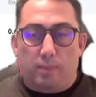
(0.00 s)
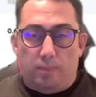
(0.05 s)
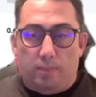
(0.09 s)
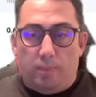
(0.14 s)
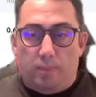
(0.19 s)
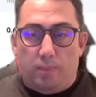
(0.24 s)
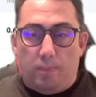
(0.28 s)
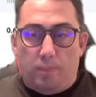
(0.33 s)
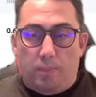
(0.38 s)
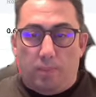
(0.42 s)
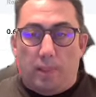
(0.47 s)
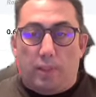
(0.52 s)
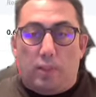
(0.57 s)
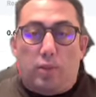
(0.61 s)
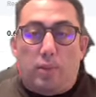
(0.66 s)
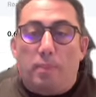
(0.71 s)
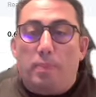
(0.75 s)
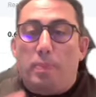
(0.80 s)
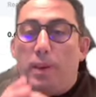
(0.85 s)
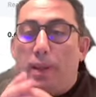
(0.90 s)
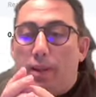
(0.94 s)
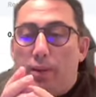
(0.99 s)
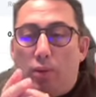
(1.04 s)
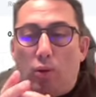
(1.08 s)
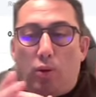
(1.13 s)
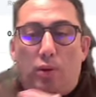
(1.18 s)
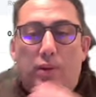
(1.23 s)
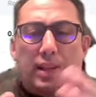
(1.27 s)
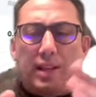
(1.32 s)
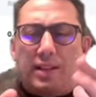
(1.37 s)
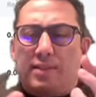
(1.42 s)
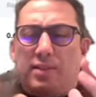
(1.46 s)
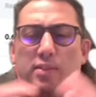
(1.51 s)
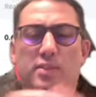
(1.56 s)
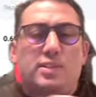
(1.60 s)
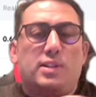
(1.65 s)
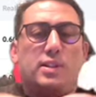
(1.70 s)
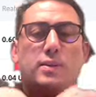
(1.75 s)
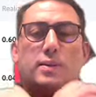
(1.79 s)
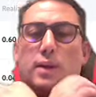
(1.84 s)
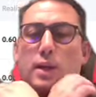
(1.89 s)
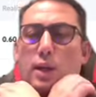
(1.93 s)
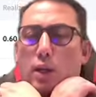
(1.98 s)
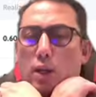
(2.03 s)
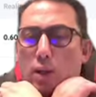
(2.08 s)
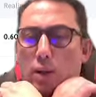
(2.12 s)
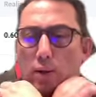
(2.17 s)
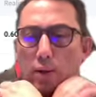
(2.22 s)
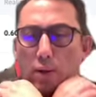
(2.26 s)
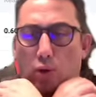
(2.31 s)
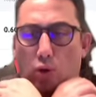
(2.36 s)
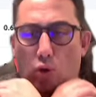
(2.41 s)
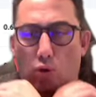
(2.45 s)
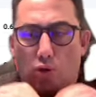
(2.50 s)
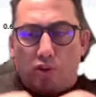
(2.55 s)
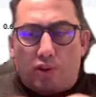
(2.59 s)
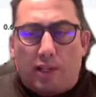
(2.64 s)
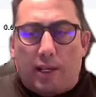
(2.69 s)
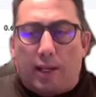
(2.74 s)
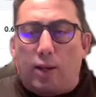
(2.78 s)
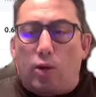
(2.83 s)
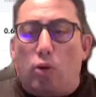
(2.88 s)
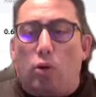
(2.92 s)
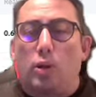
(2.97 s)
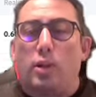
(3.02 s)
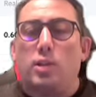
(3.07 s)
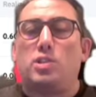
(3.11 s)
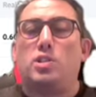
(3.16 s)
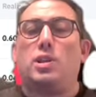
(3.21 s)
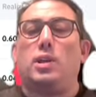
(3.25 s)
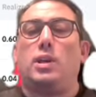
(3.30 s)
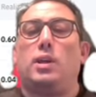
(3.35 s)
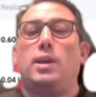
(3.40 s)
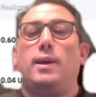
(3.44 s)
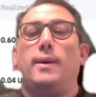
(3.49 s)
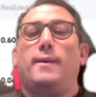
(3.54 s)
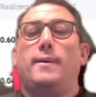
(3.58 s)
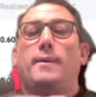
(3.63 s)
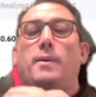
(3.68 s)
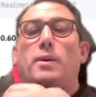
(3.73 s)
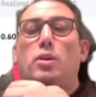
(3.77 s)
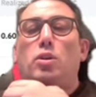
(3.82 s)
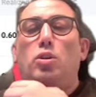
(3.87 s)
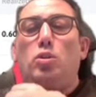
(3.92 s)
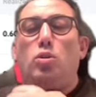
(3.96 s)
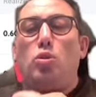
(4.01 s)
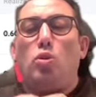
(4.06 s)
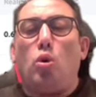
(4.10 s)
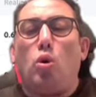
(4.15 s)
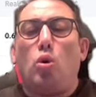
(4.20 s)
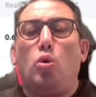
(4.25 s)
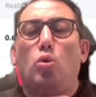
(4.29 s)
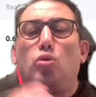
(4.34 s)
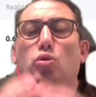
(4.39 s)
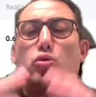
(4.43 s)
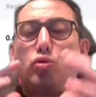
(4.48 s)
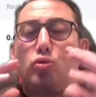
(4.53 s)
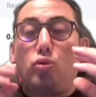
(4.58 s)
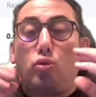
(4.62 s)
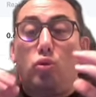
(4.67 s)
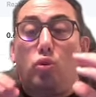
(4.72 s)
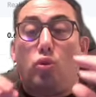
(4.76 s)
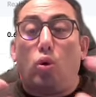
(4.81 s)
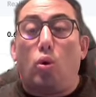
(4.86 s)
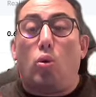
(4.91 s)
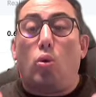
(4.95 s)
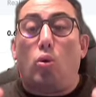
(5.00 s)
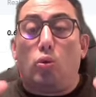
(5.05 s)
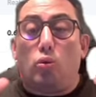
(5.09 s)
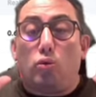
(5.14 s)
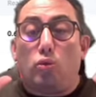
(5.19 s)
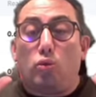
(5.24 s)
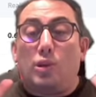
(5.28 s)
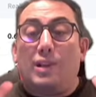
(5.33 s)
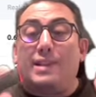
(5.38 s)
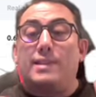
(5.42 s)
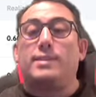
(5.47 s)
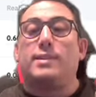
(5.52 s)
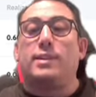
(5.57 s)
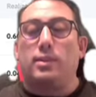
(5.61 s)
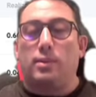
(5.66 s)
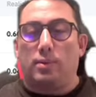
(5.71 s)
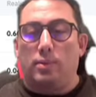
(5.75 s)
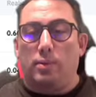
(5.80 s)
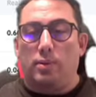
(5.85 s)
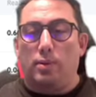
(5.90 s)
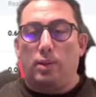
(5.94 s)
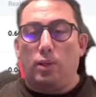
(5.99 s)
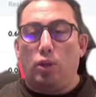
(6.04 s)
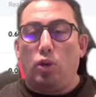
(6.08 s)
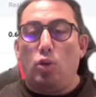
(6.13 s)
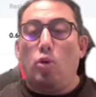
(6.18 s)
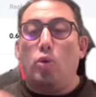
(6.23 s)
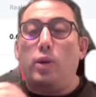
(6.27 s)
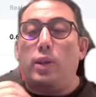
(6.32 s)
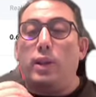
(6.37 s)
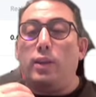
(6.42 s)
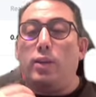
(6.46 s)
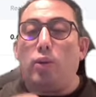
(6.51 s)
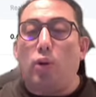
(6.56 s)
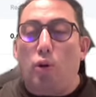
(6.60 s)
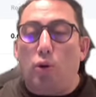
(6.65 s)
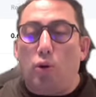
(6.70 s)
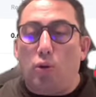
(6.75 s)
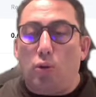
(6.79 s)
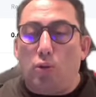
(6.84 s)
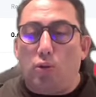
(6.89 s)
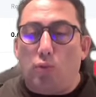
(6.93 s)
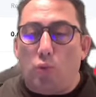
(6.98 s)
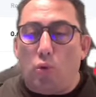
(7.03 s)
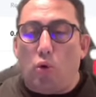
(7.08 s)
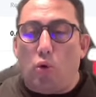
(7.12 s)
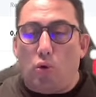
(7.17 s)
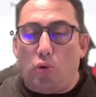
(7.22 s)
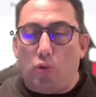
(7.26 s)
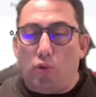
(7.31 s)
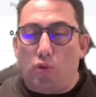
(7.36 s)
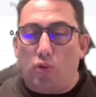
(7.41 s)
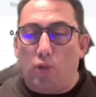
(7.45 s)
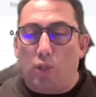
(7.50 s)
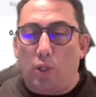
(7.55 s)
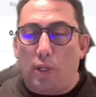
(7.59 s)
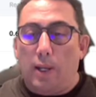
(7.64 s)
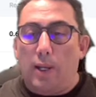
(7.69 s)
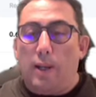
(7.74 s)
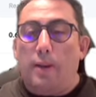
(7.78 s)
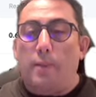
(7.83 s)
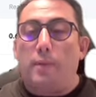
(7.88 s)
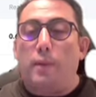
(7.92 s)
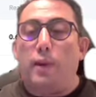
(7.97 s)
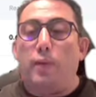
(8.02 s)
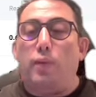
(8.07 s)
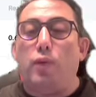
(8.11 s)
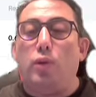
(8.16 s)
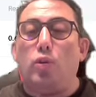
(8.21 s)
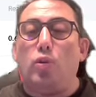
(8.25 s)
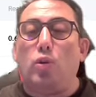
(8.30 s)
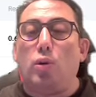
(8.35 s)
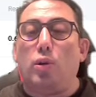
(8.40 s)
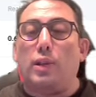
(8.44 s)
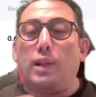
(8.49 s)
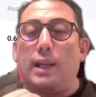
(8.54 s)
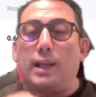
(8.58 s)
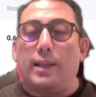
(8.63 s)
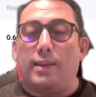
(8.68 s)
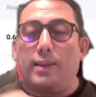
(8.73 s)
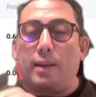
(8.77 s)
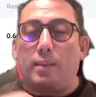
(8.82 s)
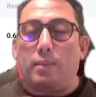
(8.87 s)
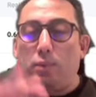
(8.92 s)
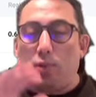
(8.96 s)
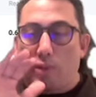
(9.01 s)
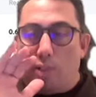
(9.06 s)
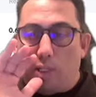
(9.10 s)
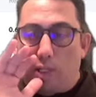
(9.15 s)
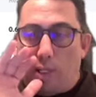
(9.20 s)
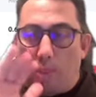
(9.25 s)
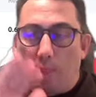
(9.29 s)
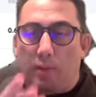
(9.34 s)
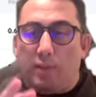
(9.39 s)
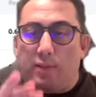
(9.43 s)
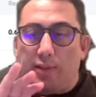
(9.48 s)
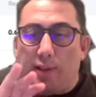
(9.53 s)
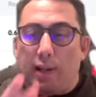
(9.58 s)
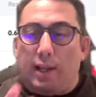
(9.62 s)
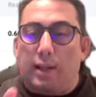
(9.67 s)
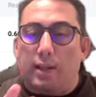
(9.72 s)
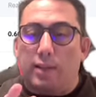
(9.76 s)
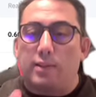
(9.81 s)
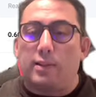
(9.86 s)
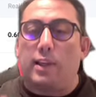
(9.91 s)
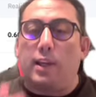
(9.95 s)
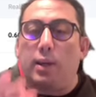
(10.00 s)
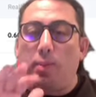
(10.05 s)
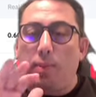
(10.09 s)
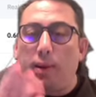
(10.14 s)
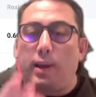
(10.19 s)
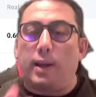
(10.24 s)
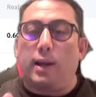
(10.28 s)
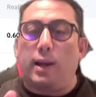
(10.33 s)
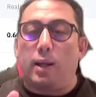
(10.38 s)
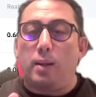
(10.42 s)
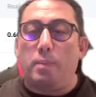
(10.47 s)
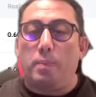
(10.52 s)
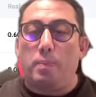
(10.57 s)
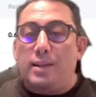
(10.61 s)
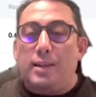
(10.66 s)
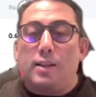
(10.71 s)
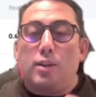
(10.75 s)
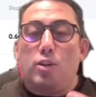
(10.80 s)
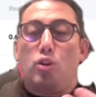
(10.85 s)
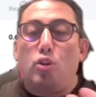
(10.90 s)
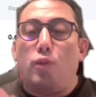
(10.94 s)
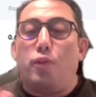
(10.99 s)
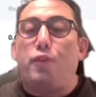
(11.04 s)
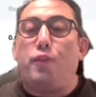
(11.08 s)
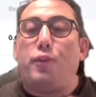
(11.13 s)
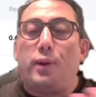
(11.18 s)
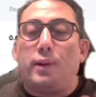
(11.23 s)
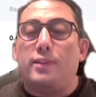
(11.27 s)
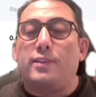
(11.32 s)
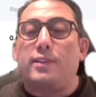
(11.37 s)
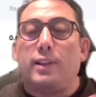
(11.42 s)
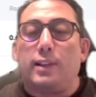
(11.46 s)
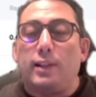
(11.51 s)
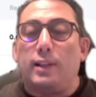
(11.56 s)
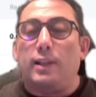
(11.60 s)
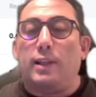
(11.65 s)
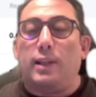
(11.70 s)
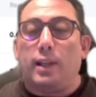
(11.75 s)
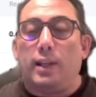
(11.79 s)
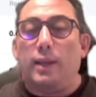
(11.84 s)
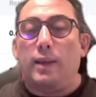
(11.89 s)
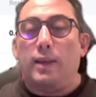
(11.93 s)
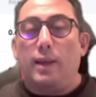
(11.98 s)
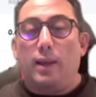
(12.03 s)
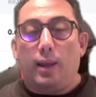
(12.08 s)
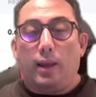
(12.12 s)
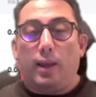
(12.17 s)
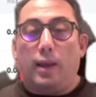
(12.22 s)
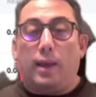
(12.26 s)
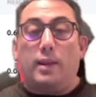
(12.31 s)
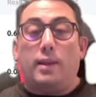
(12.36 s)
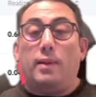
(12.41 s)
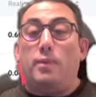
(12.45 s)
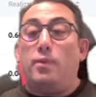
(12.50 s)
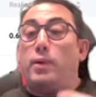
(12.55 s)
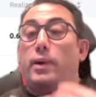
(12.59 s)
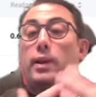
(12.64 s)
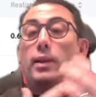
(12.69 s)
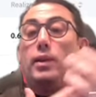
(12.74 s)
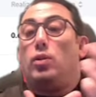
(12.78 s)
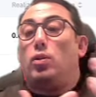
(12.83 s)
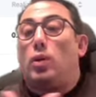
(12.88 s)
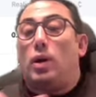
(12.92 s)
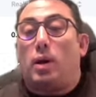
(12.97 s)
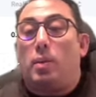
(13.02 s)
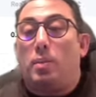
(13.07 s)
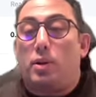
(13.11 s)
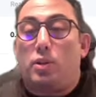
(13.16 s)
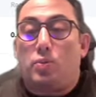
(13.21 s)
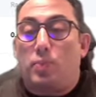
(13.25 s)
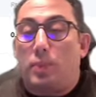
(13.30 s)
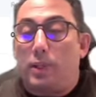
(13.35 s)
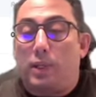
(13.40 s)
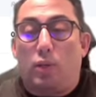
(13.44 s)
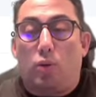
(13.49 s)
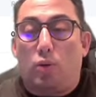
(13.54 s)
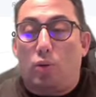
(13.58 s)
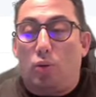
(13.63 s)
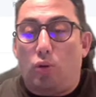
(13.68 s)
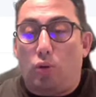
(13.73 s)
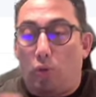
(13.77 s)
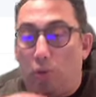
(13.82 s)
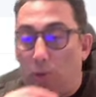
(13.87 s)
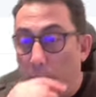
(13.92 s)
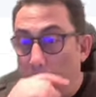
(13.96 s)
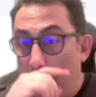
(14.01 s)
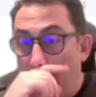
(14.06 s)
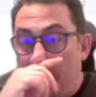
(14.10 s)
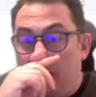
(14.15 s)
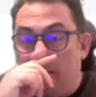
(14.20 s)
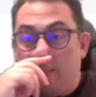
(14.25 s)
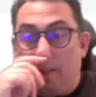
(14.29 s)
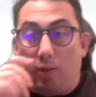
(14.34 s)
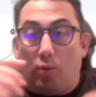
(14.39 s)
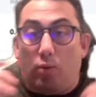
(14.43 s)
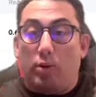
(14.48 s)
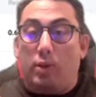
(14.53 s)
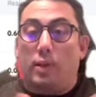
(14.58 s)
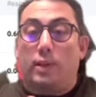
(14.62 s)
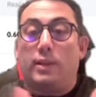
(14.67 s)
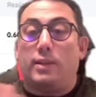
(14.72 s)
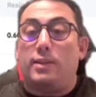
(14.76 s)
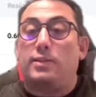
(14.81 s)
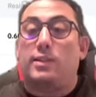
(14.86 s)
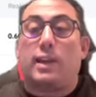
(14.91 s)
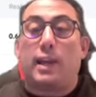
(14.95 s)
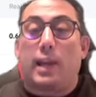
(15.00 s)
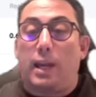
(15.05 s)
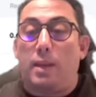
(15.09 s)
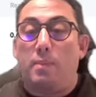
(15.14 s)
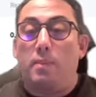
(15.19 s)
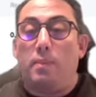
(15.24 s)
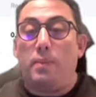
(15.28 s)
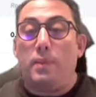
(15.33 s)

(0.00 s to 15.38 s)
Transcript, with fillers: But that's the reason. Your psychology. Don't don't listen. Your internal voice. If you don't let them keep in silent, keep in calm, you feel suddenly and the value, how much money you, you invest uh, in this game,